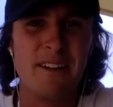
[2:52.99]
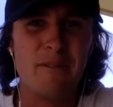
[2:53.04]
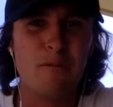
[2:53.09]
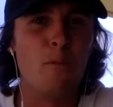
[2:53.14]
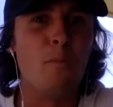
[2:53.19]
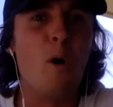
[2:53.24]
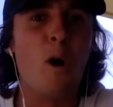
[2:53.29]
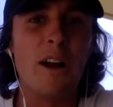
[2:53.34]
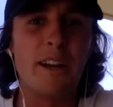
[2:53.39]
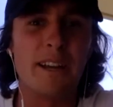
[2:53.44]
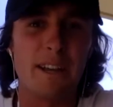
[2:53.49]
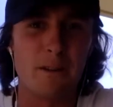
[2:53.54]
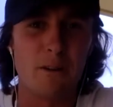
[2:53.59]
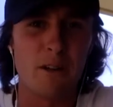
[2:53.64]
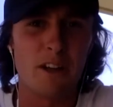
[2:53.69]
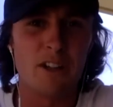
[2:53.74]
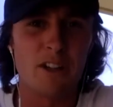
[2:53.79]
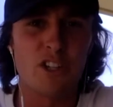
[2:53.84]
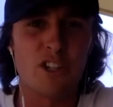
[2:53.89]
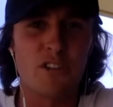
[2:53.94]
We might get
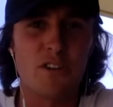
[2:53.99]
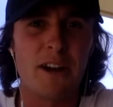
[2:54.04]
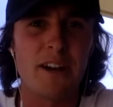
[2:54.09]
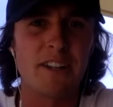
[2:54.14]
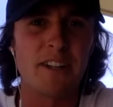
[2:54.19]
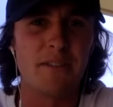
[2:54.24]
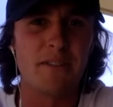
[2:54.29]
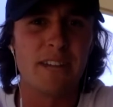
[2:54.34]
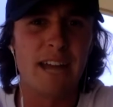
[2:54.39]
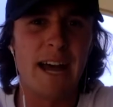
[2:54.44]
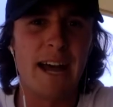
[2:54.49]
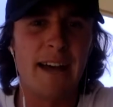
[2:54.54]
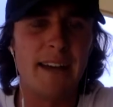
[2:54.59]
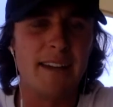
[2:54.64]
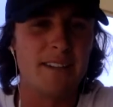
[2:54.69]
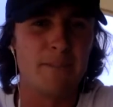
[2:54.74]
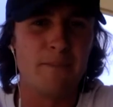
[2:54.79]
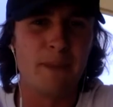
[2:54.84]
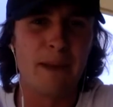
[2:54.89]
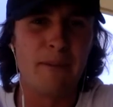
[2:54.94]
a stretch of
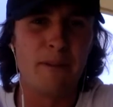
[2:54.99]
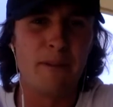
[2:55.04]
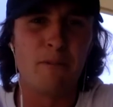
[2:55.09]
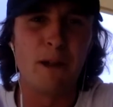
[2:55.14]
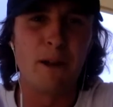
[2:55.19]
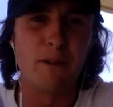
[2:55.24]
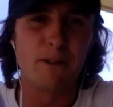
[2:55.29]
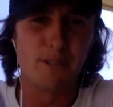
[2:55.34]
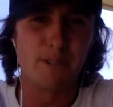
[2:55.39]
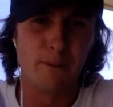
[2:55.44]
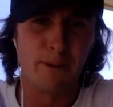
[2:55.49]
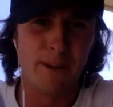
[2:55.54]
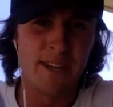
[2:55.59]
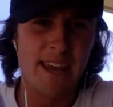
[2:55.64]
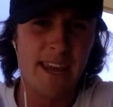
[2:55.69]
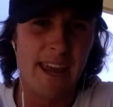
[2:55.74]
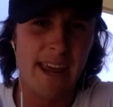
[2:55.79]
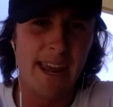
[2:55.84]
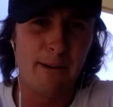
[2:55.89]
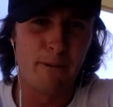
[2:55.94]
days, maybe one or two a
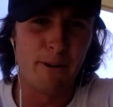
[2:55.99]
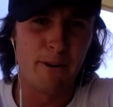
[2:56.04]
year,